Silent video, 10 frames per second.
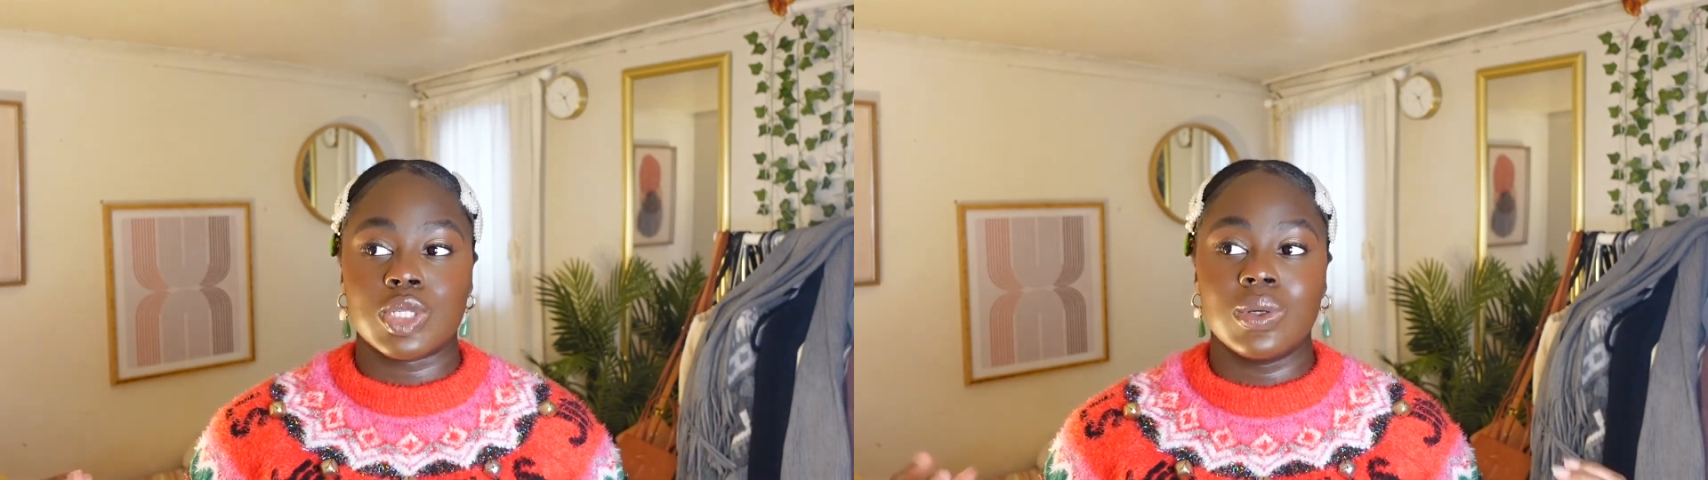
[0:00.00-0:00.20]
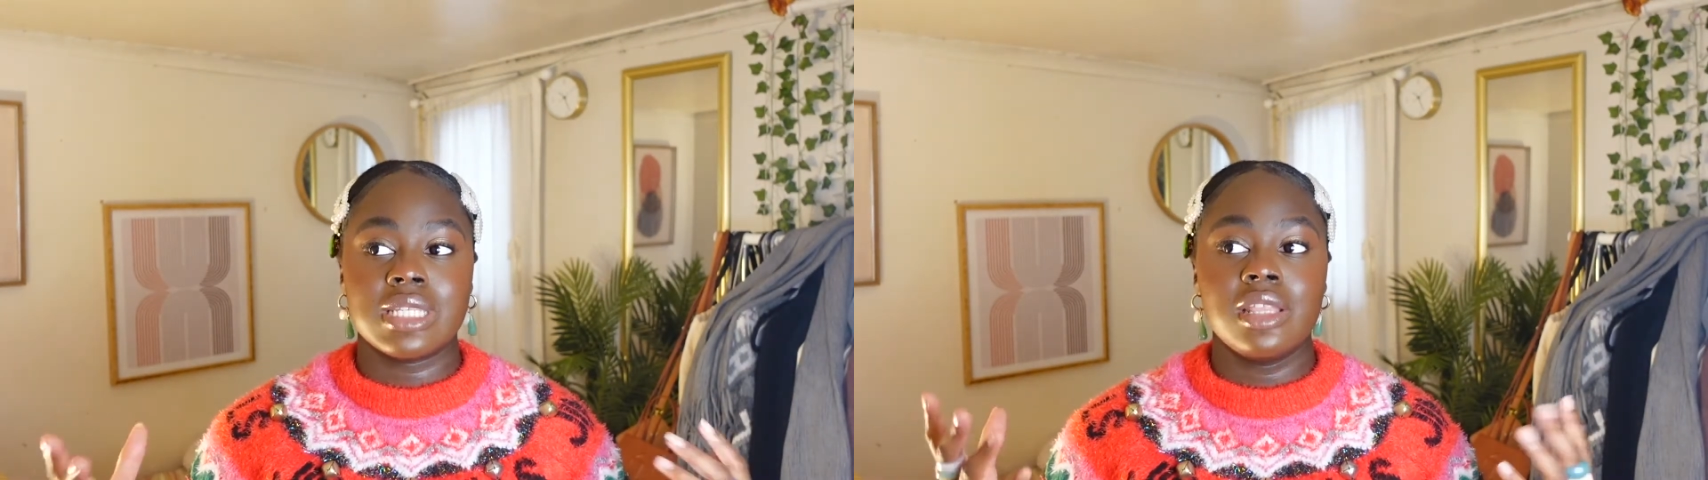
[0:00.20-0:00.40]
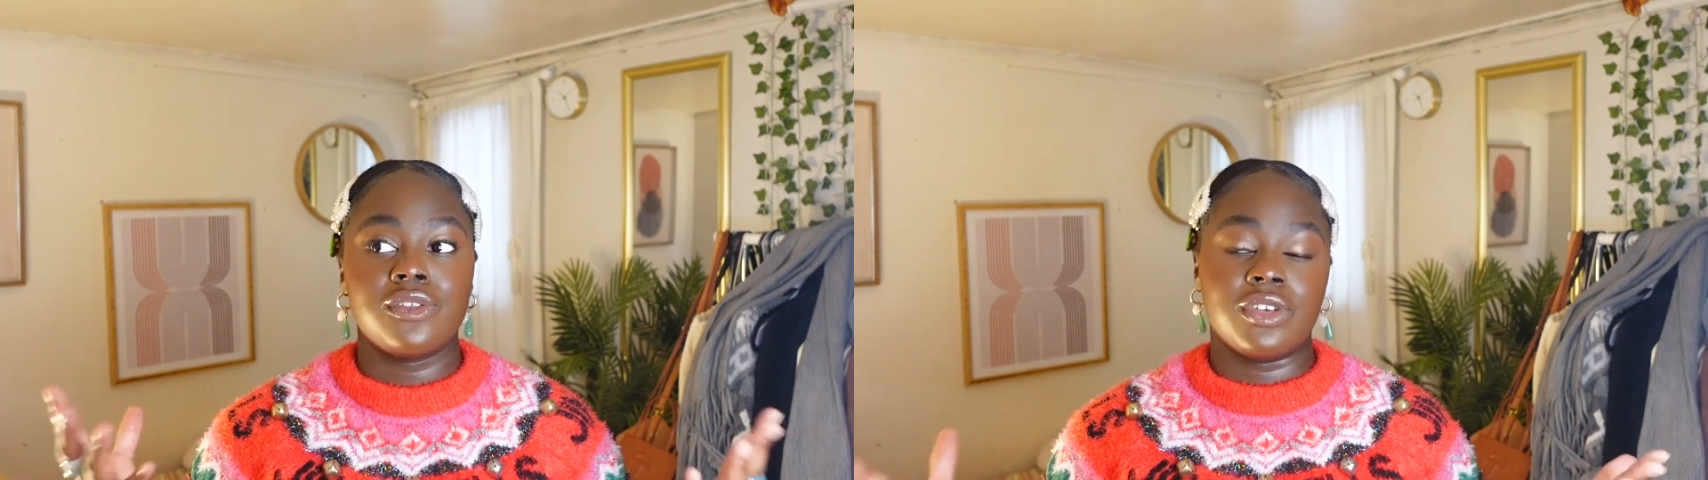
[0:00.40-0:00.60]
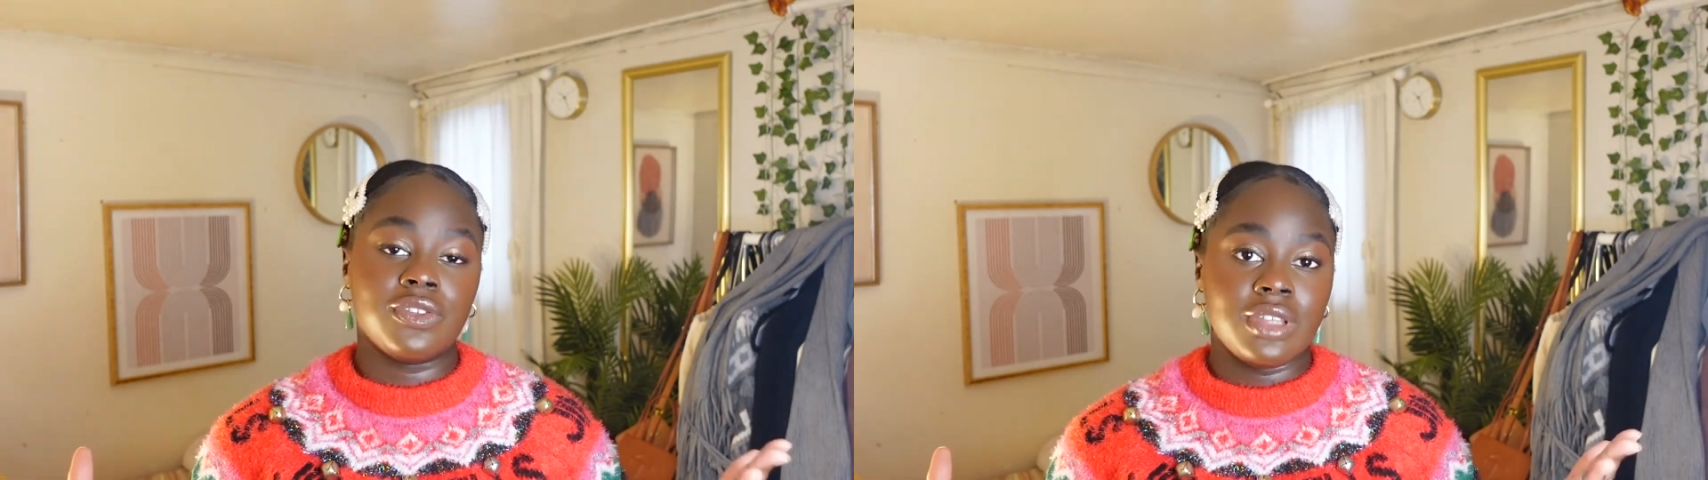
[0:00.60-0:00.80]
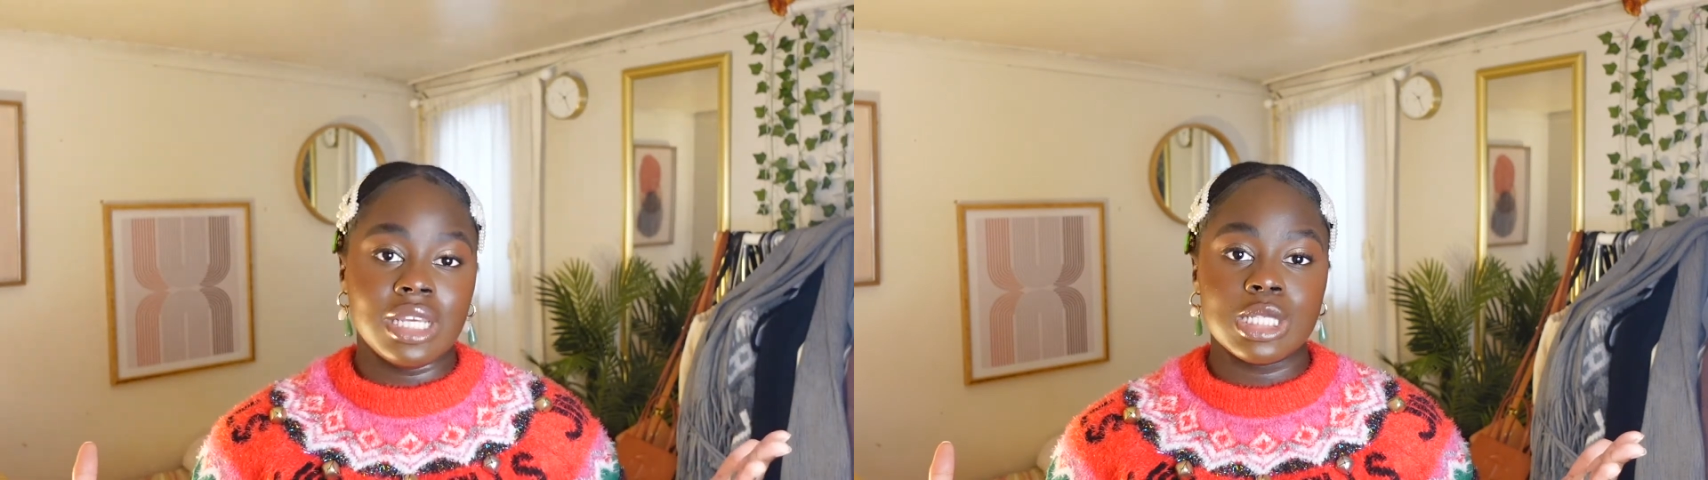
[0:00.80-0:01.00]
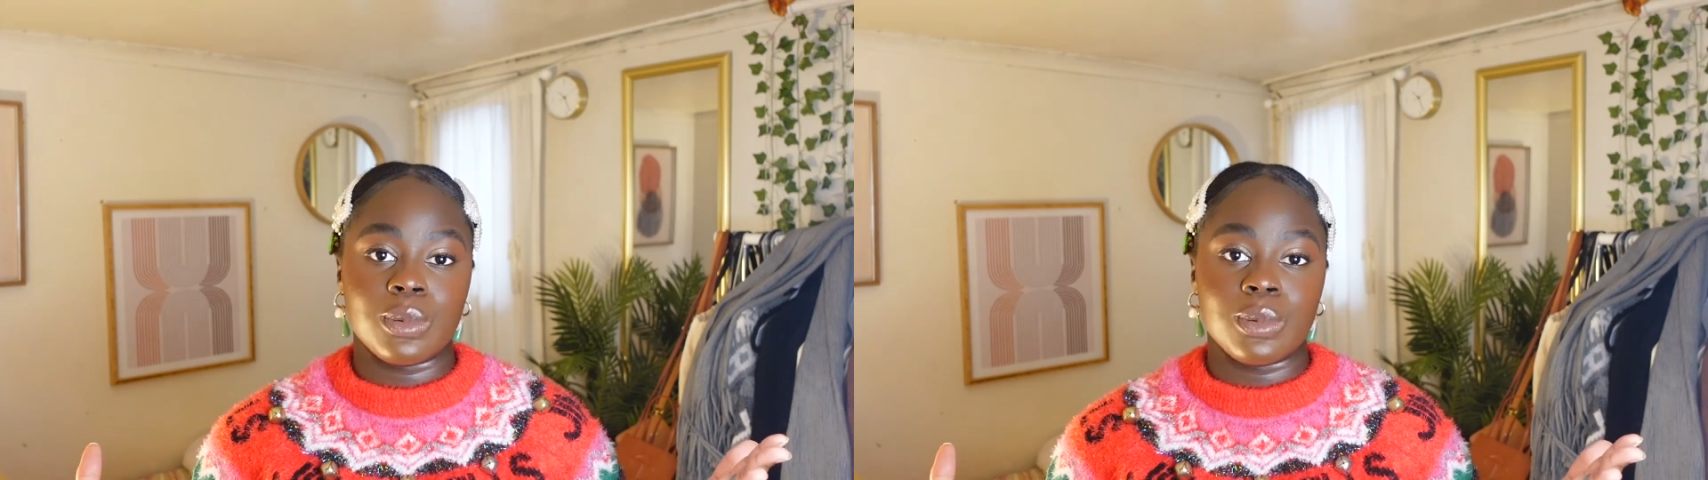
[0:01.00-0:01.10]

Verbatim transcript: so it's in the 50s